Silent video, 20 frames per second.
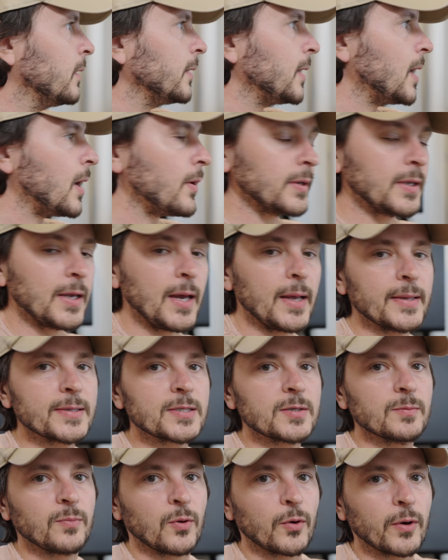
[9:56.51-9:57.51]
Now again,
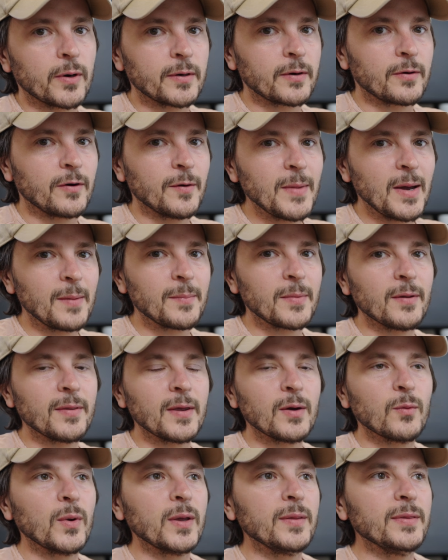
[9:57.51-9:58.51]
it's important to remember
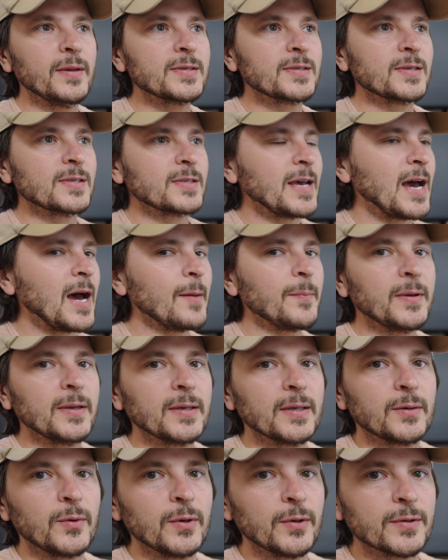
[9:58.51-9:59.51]
that when this is
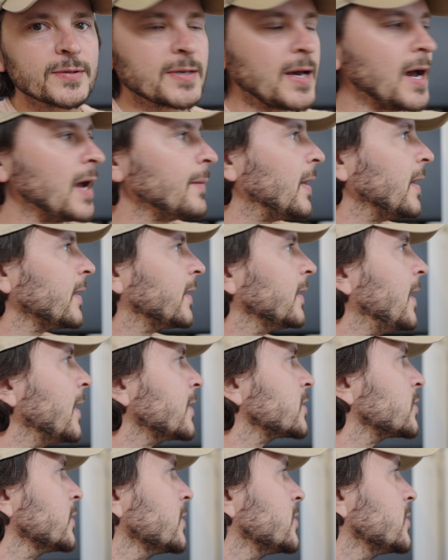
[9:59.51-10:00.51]
happening in real time, I can actually